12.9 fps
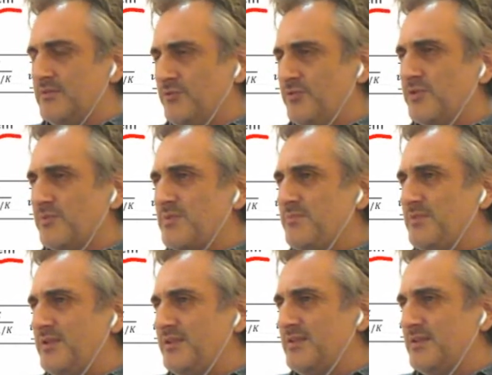Do you
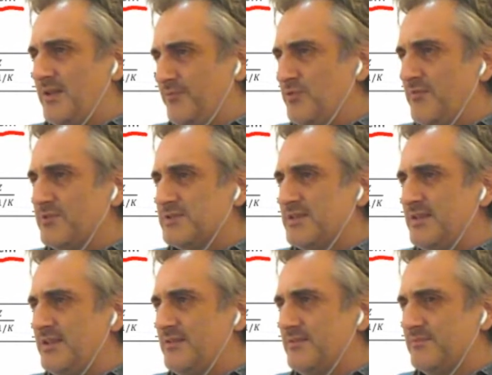remember it? Have you ever
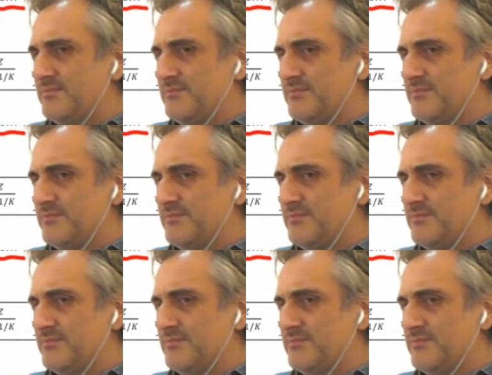seen it?